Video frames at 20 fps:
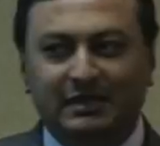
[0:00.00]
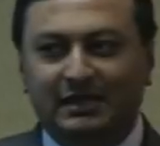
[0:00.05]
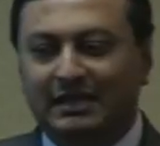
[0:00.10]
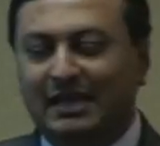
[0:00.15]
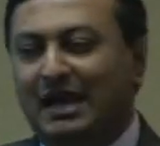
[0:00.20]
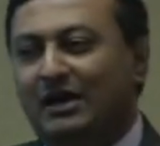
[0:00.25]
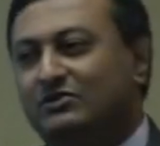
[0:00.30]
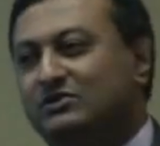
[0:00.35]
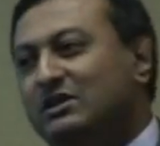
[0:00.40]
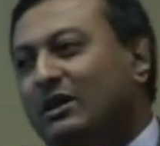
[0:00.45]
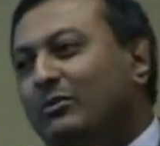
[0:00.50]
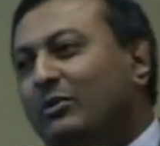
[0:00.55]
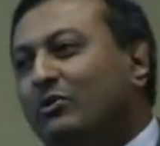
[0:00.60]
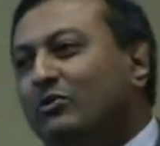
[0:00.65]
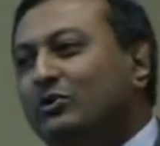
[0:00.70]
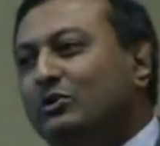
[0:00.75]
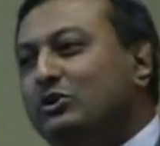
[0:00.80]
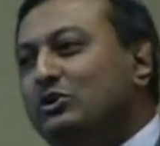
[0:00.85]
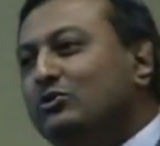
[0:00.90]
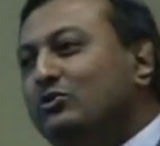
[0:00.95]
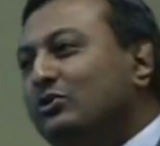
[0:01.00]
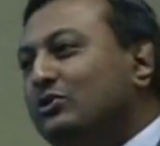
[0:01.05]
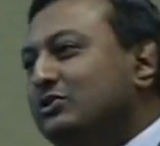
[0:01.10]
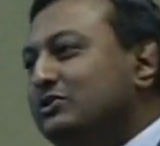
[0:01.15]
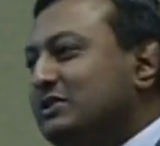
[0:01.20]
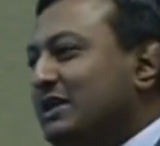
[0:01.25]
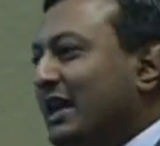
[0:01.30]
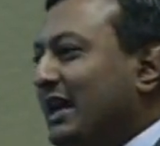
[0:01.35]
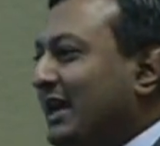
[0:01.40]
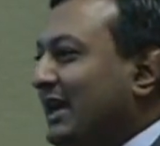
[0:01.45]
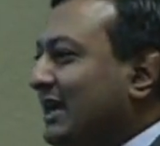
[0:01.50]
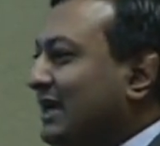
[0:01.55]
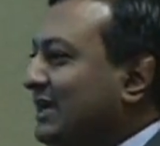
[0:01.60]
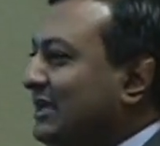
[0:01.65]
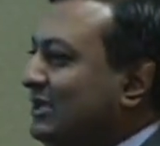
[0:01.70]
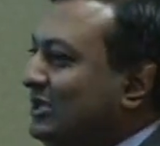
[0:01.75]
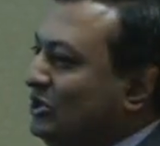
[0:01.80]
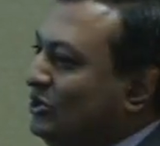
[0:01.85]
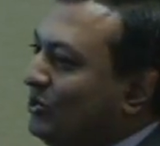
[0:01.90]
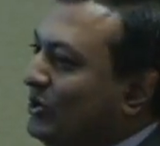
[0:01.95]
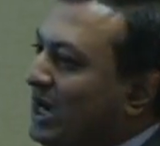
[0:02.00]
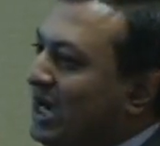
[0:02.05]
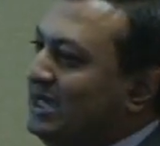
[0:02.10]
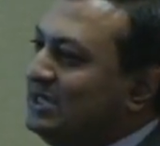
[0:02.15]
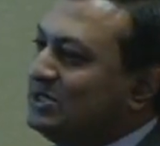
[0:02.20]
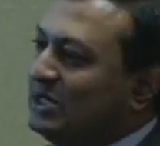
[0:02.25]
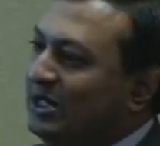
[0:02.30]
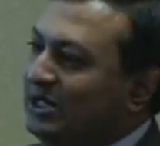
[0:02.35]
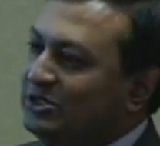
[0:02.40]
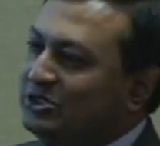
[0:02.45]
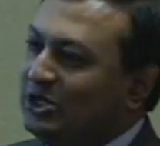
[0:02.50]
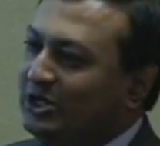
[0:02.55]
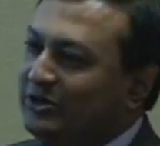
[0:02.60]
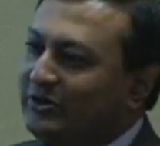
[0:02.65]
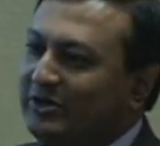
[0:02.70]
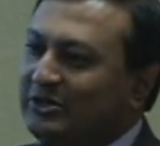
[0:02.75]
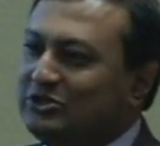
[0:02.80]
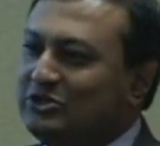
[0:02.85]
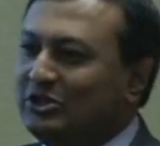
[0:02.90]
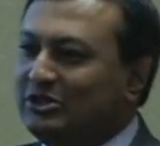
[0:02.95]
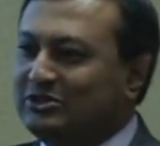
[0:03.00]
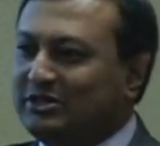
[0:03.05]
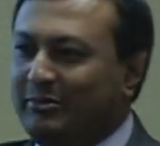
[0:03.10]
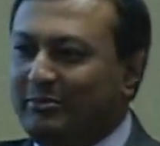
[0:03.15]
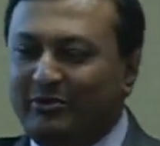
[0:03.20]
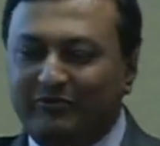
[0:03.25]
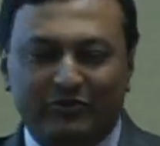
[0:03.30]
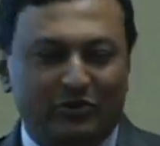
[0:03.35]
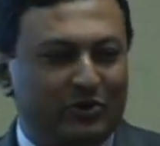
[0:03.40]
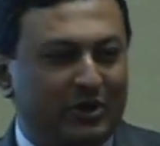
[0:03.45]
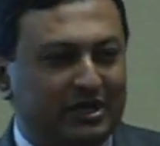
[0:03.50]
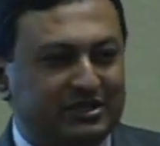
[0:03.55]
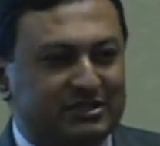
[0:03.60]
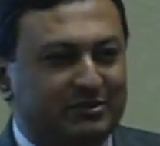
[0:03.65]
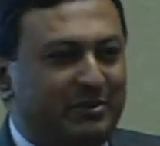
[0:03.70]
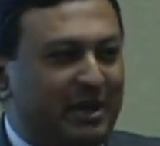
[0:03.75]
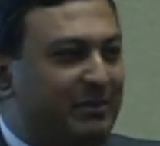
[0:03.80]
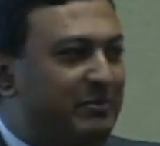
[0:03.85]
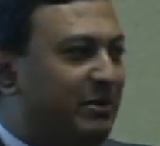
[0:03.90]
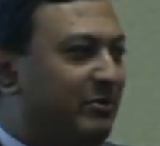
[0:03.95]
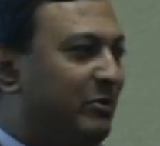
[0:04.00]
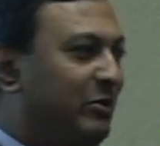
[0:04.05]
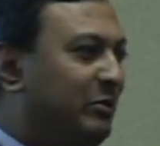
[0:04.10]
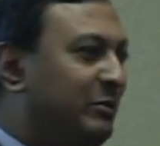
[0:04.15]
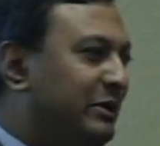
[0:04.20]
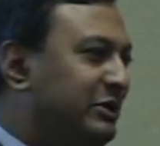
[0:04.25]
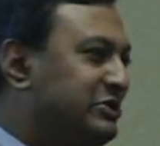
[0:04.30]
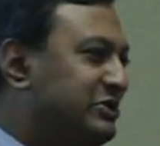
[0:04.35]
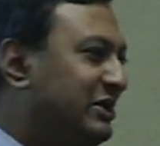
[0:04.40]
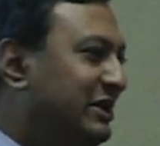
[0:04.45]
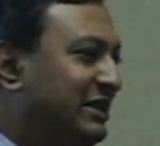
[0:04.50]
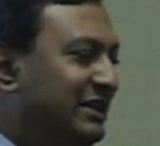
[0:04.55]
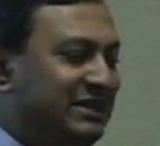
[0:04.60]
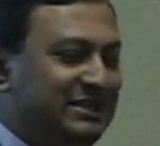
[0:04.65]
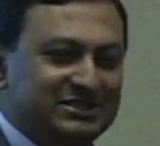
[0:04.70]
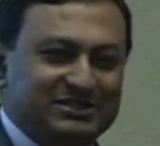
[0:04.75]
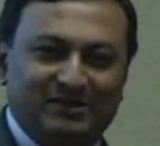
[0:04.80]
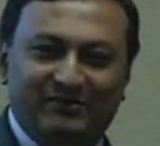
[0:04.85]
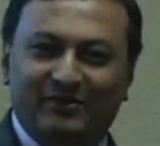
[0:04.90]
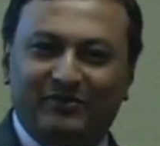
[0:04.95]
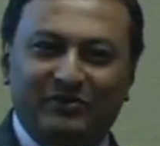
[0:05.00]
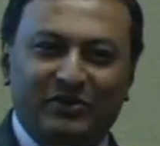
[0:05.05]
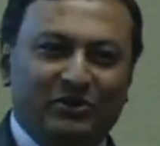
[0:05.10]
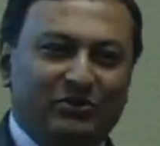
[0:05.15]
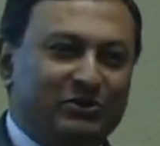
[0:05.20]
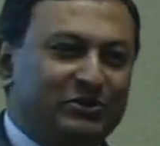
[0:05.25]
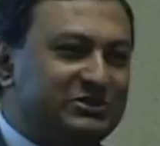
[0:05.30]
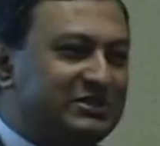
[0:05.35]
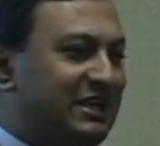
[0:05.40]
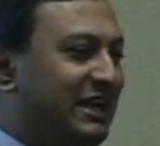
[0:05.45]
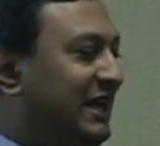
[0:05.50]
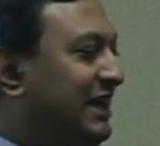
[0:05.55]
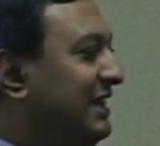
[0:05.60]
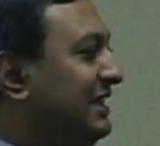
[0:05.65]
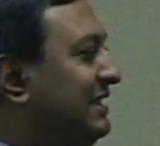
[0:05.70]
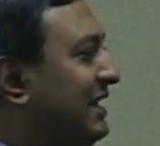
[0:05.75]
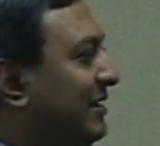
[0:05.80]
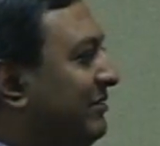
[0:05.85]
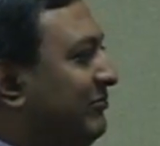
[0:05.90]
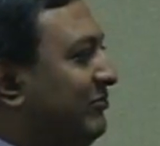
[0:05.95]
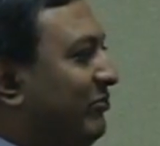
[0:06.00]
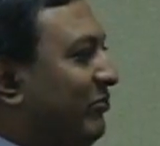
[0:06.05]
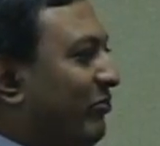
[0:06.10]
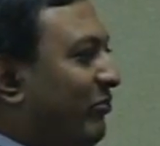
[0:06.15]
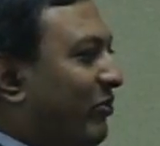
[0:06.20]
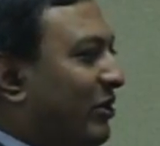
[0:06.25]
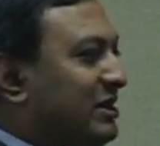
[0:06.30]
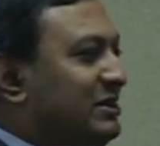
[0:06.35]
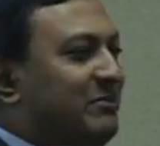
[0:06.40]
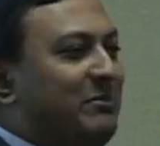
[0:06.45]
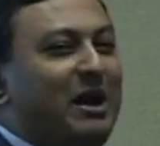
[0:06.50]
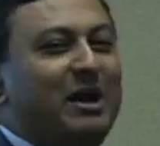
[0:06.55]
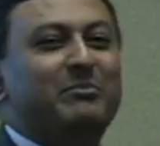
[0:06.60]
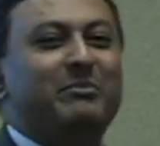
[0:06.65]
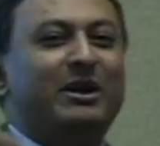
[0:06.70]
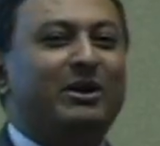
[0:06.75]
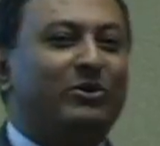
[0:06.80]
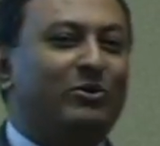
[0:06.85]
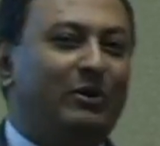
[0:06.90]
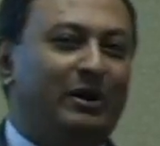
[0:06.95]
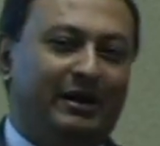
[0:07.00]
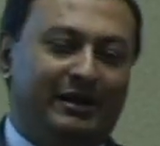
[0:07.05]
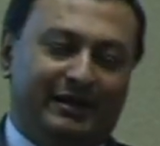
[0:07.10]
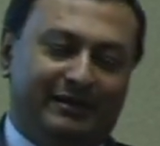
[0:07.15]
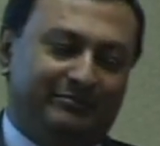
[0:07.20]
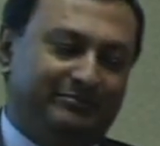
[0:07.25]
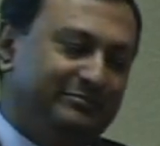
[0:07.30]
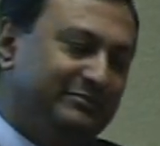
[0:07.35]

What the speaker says: Now, some of you will say, you guys are generous. Some of you guys are baby boomers. Some of you will say that, what about marijuana?